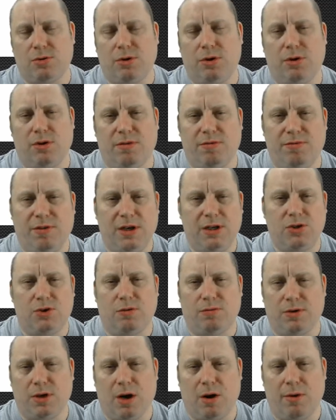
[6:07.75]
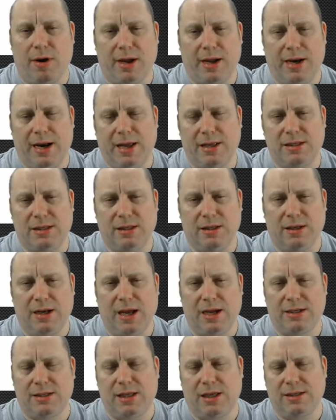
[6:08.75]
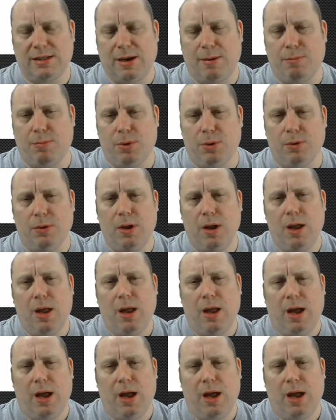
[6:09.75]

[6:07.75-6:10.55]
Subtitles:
or another feature of direct connect in the next example,